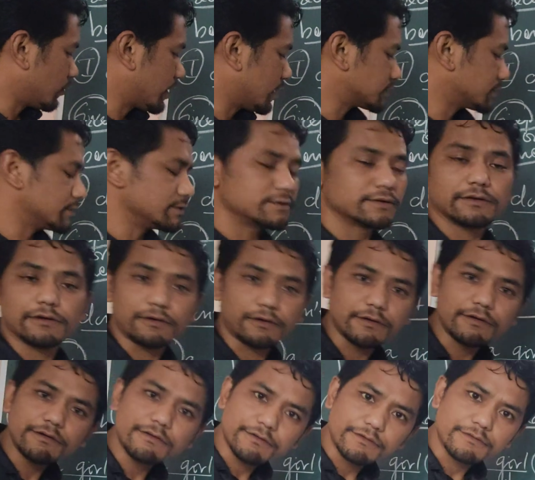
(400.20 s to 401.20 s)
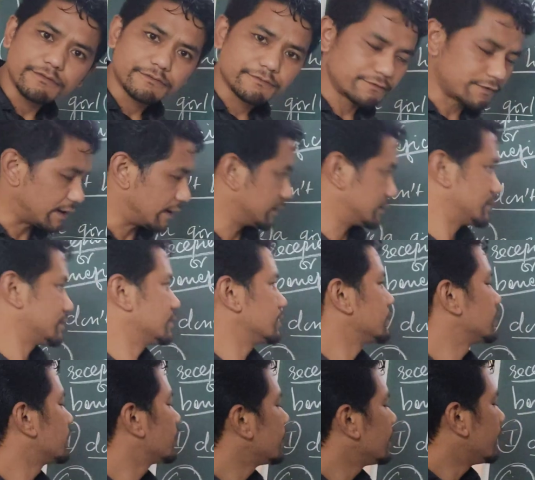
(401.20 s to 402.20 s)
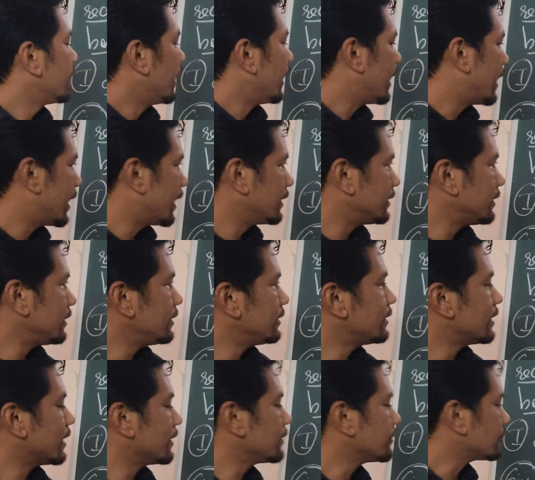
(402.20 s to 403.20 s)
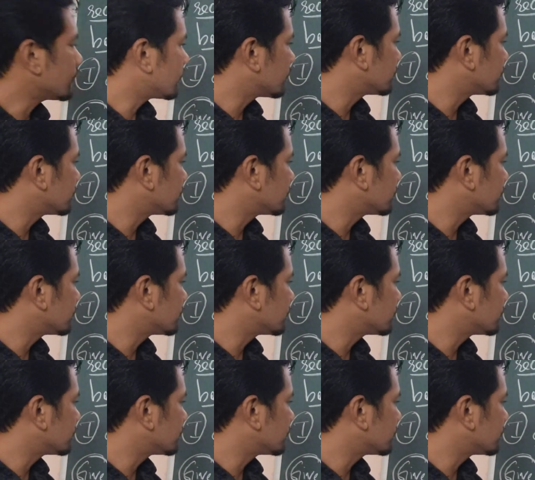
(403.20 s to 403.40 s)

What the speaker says: what? A vase. And indirect